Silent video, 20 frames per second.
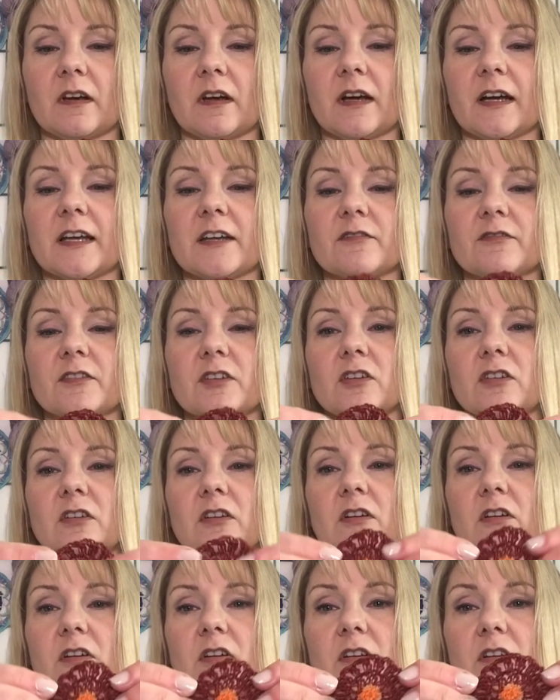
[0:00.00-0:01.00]
I have
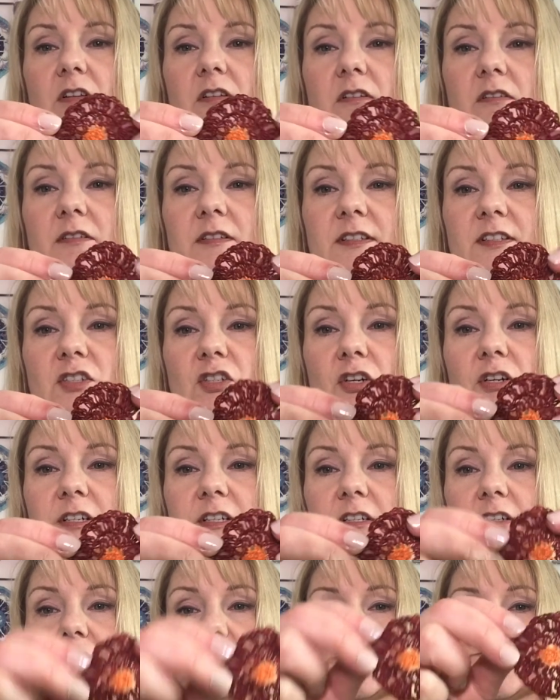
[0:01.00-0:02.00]

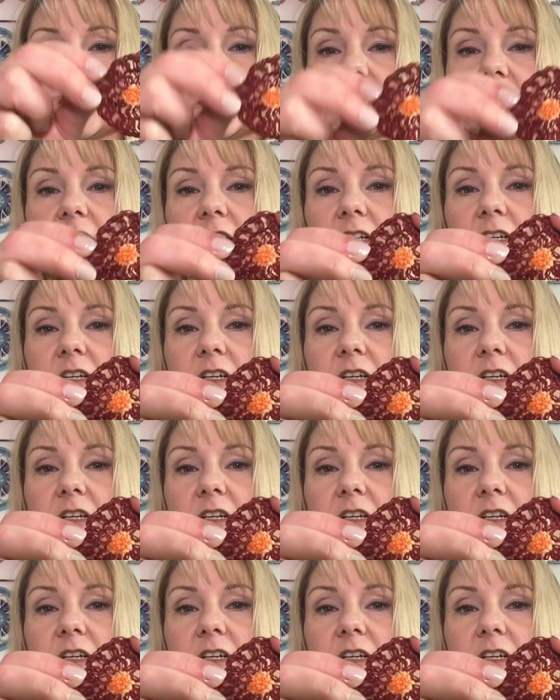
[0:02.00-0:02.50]
started on